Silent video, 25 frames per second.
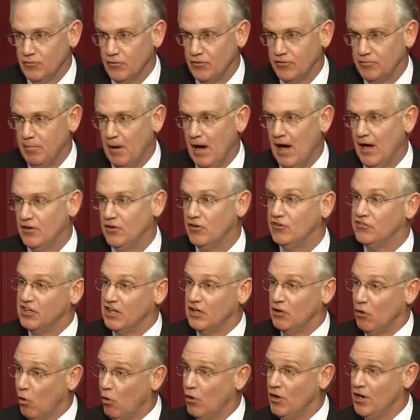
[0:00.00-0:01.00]
responders,
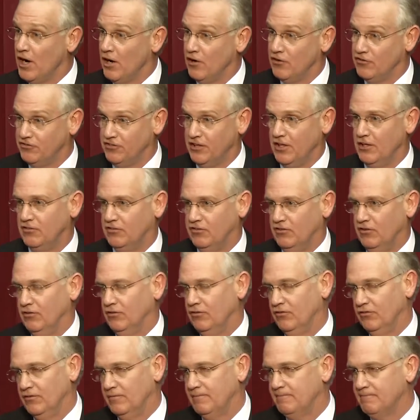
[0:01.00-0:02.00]
and ordinary
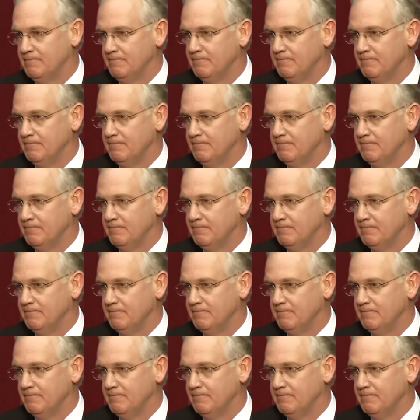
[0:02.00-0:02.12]
citizens